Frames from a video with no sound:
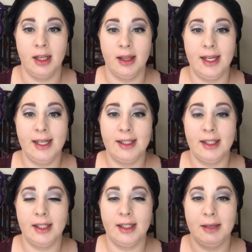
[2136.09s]

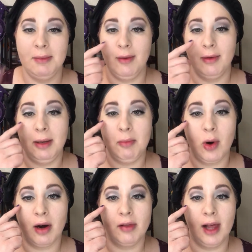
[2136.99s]
this to me would be
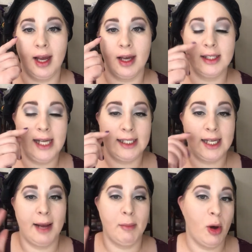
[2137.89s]
more of like a
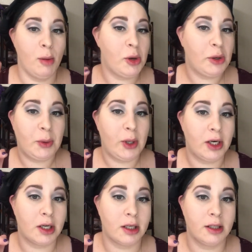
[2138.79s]
daytime, oh, I'm going to
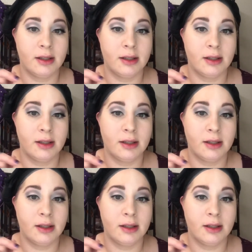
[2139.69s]
work.